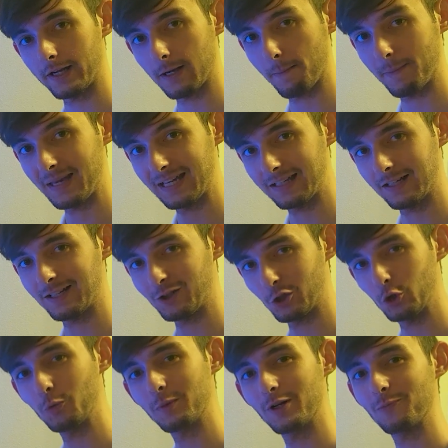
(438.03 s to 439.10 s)
big
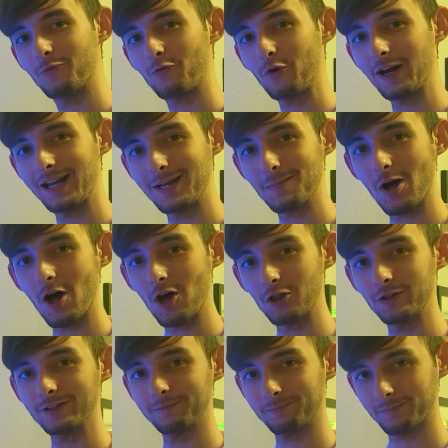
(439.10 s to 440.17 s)
aluminum frame on
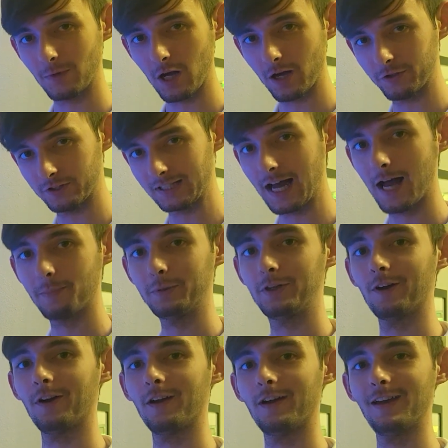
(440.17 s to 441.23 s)
the top
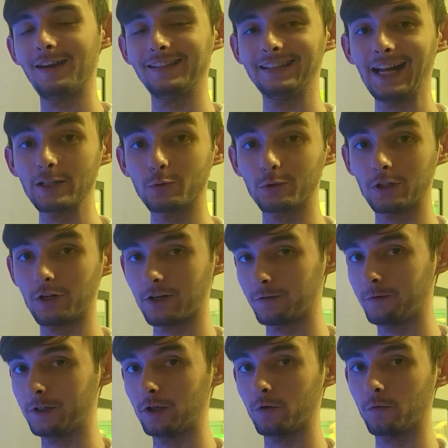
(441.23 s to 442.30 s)
here. That's what they're
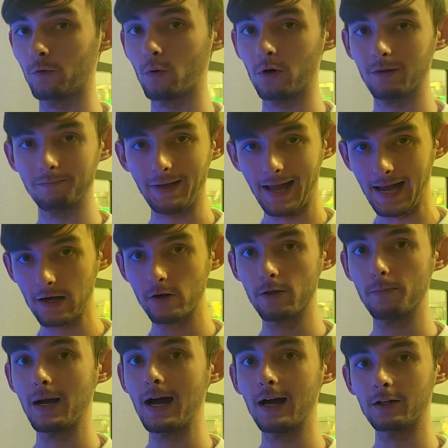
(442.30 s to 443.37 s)
configured for out of the
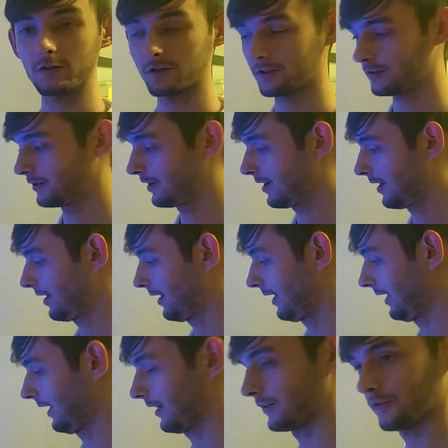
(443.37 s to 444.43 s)
box.
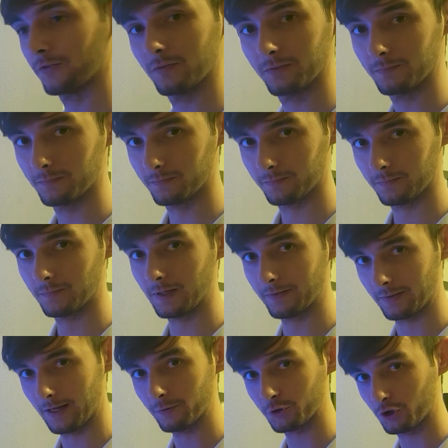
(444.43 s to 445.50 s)
And
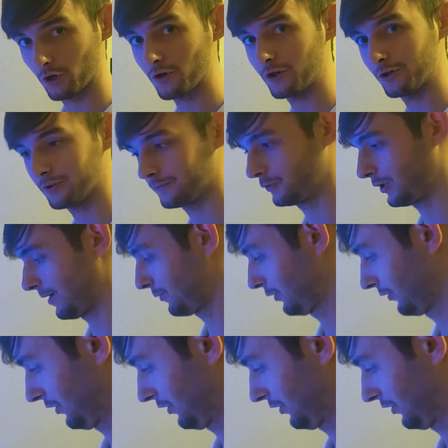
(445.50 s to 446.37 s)
I'll show you if you come a little